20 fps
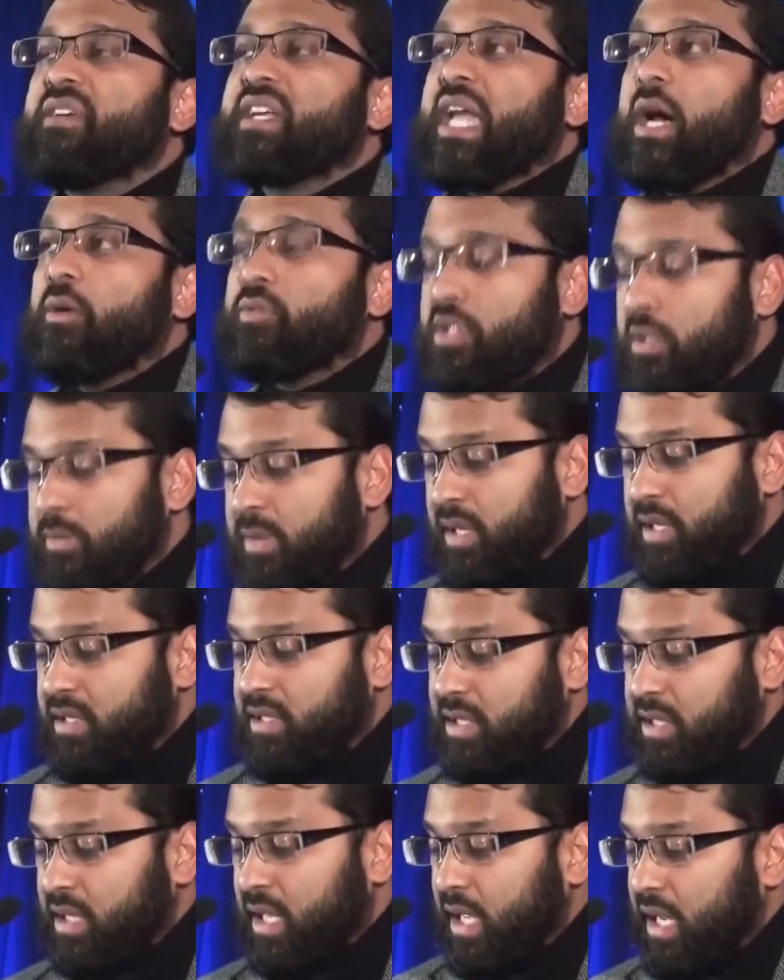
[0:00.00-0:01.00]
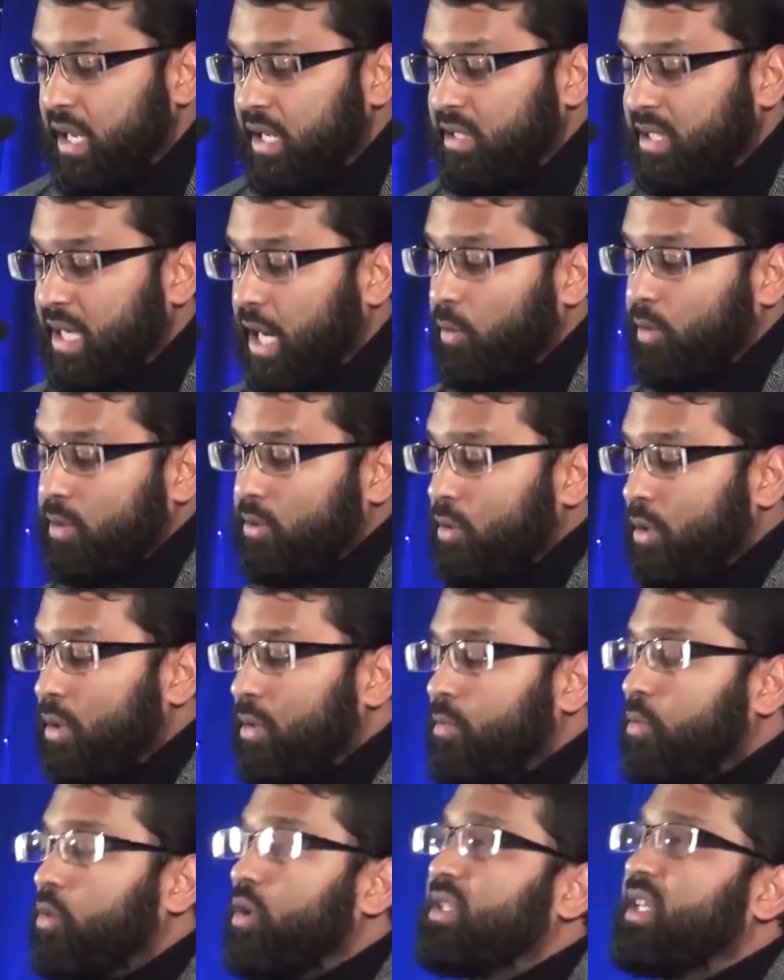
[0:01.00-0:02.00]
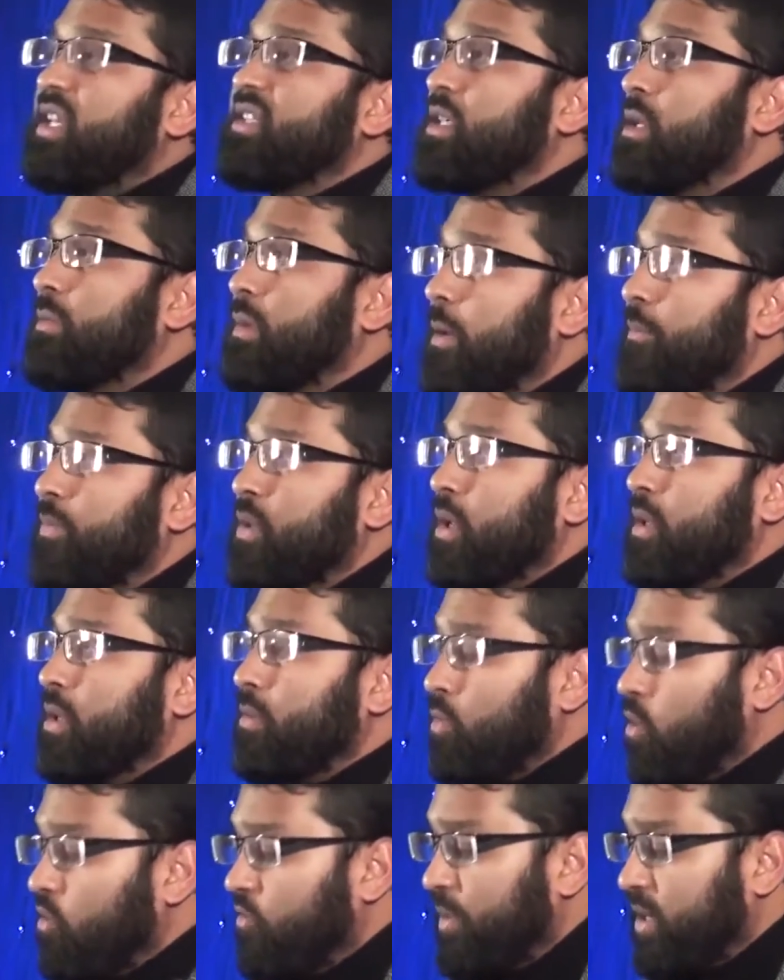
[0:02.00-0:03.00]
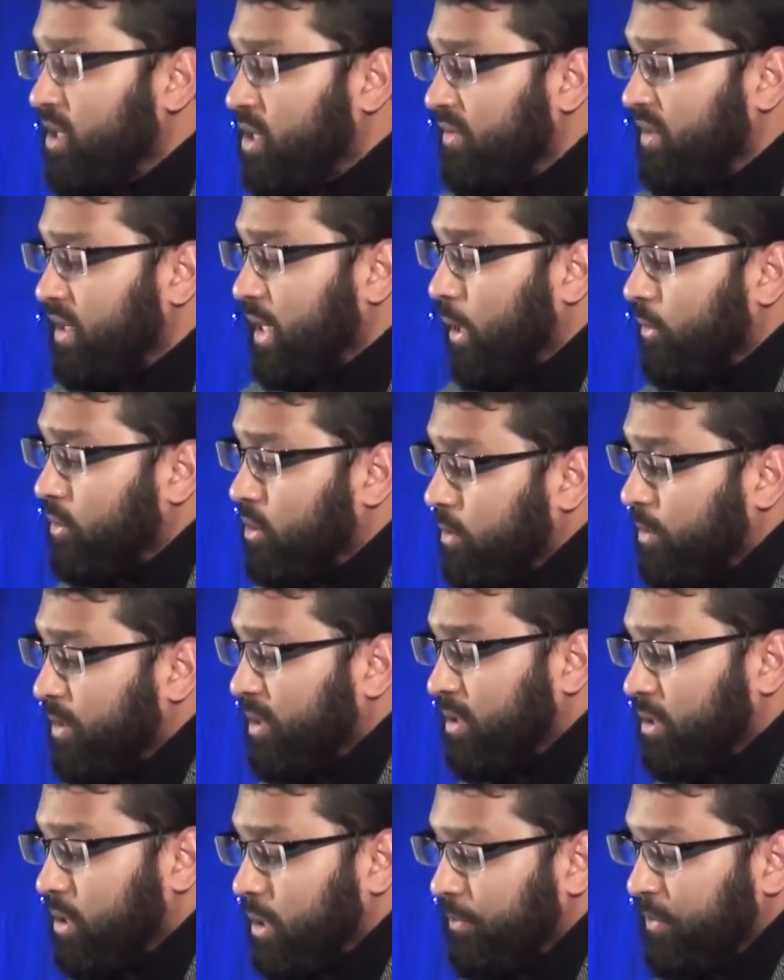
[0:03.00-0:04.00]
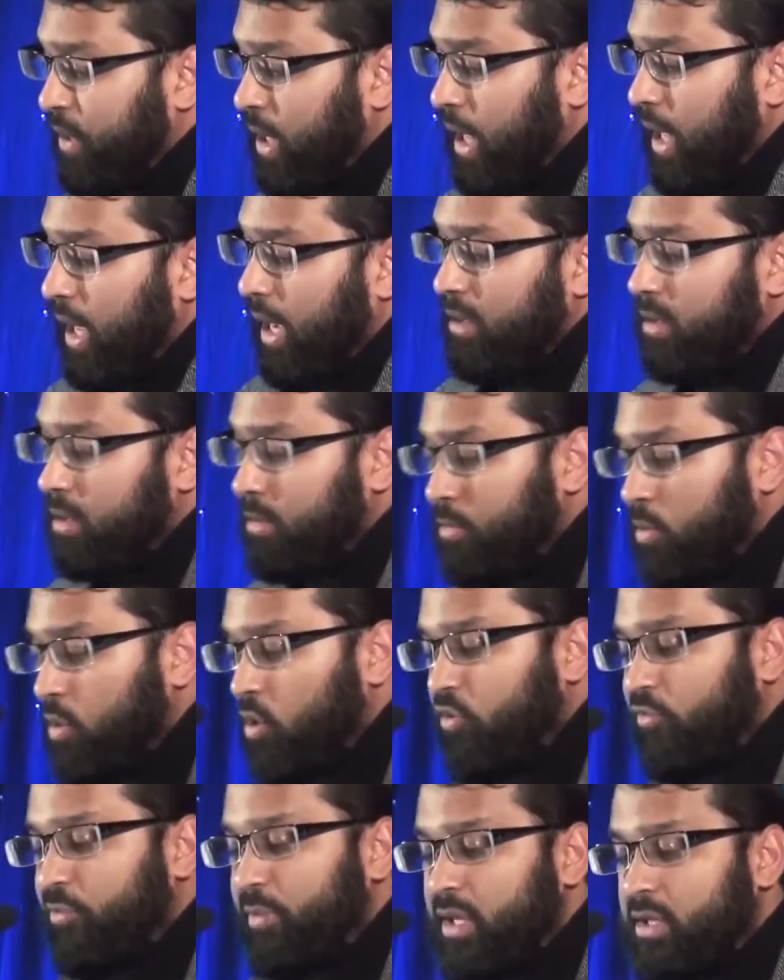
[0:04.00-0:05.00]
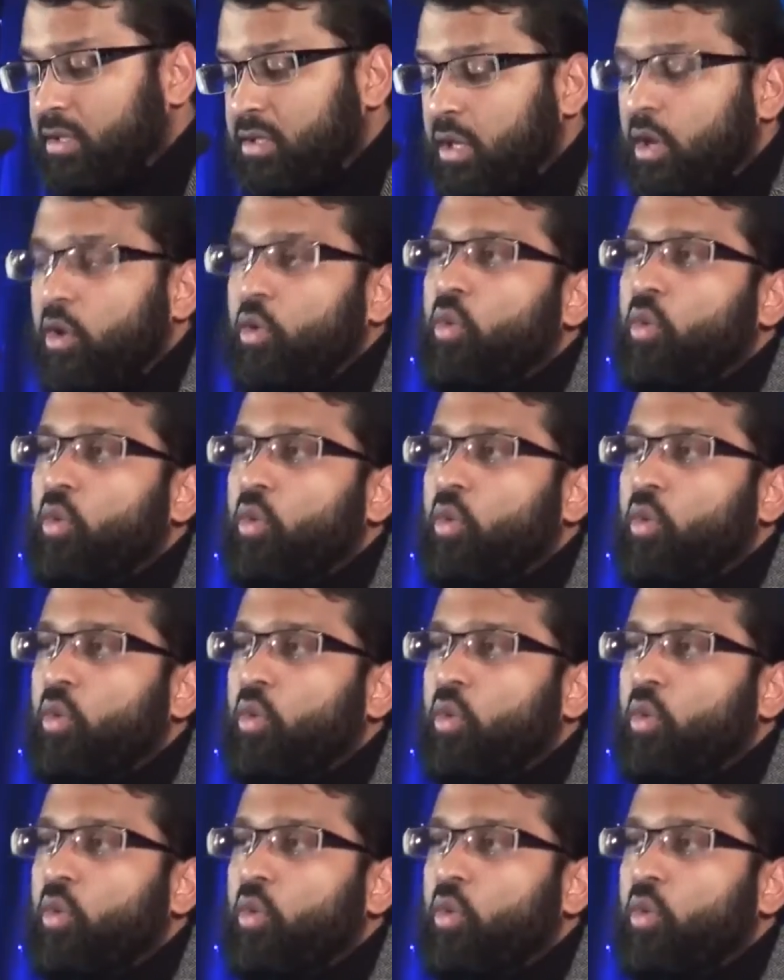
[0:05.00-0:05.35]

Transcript: of accountability, ad-da'watul muhtasiba, the movement of accountability. And the movement